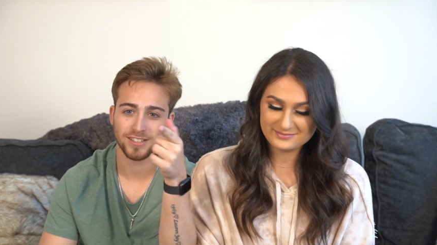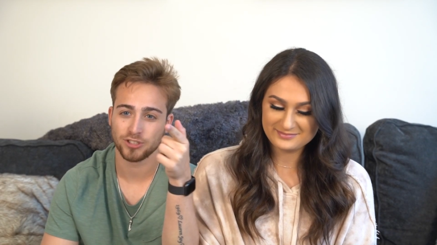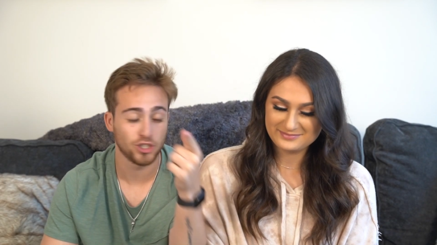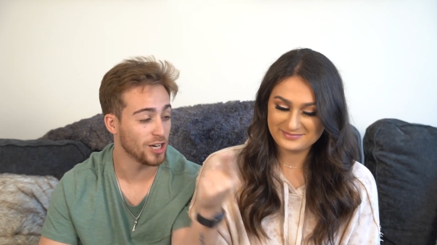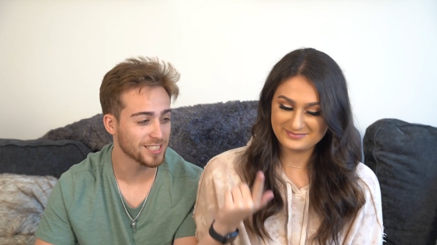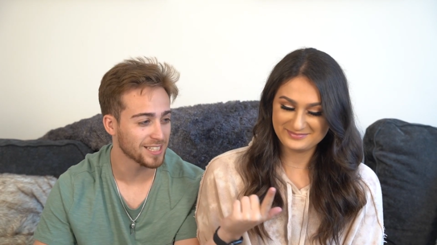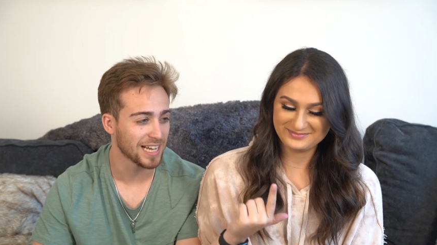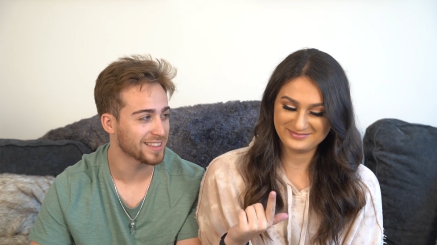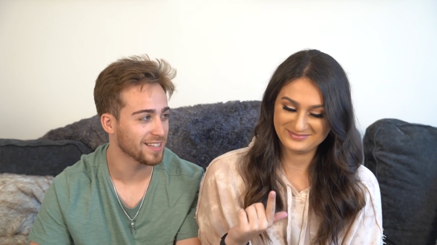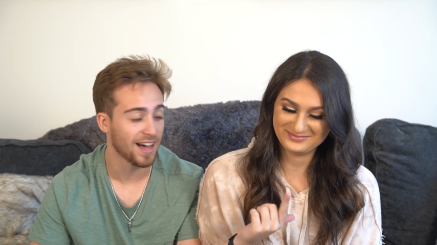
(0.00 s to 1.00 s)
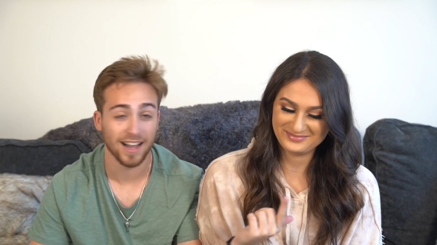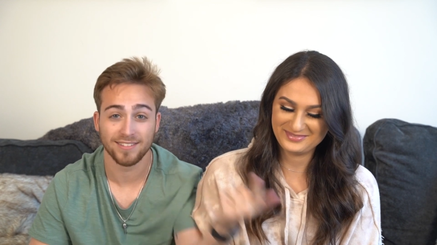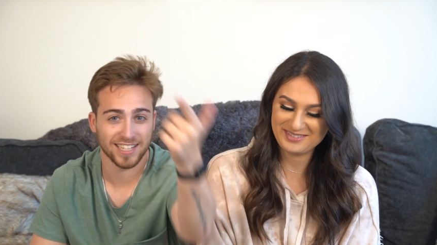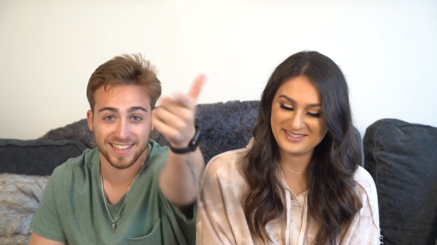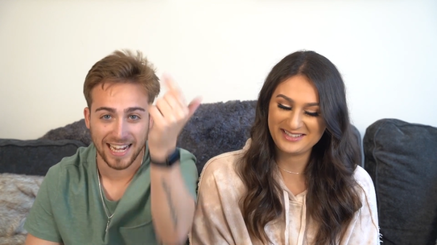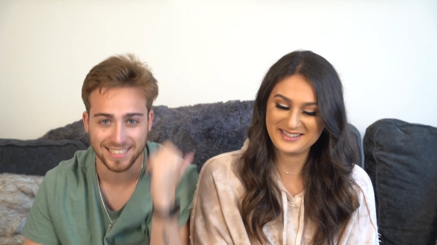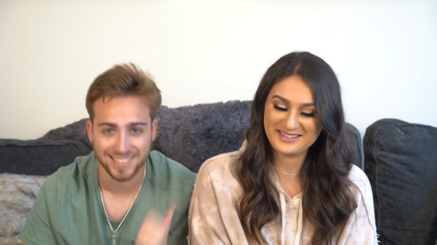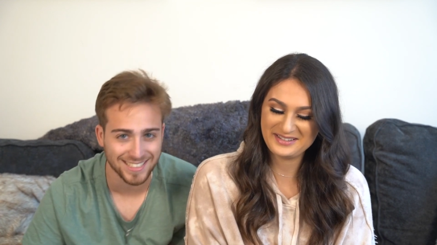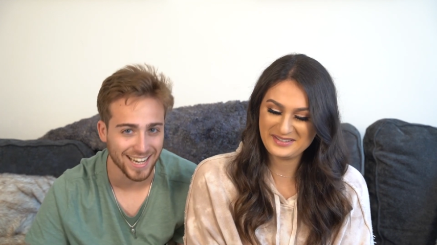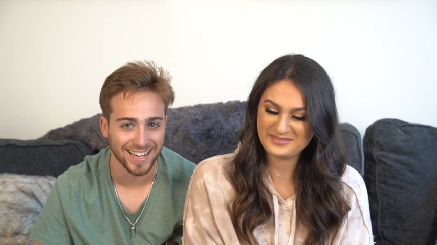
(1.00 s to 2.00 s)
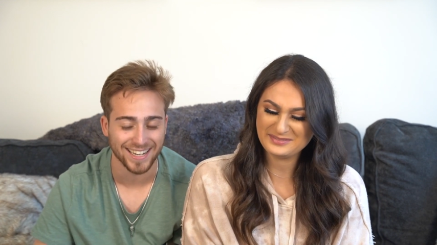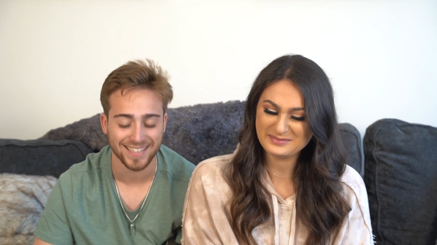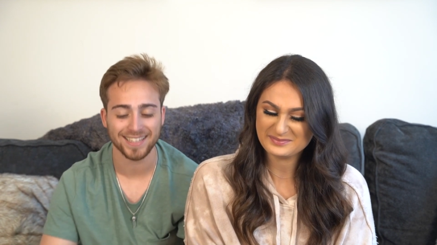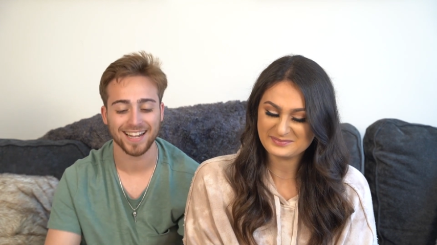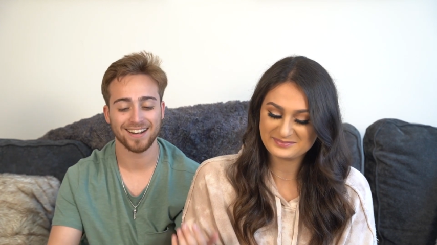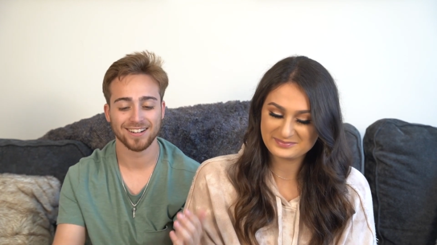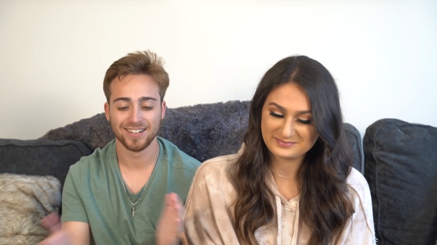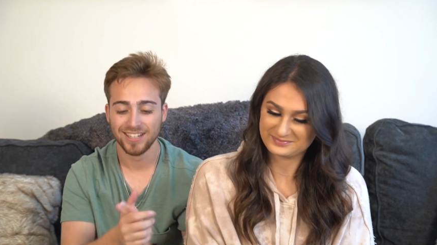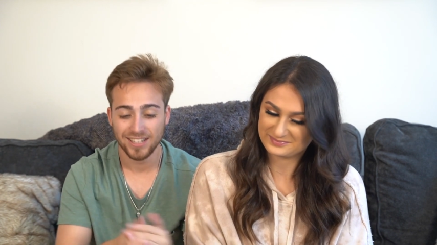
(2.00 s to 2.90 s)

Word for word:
Speaker 1: Just like the lives, that's staying in there.